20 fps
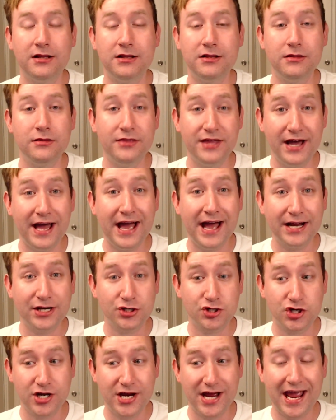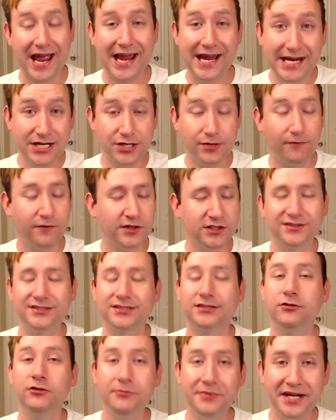the extra age. First of all, it's a
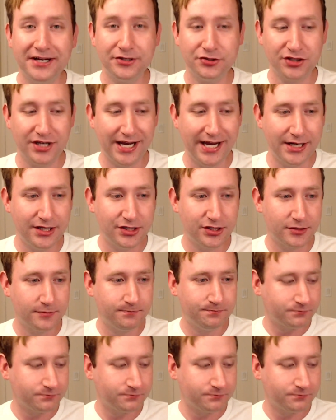little bit extra age.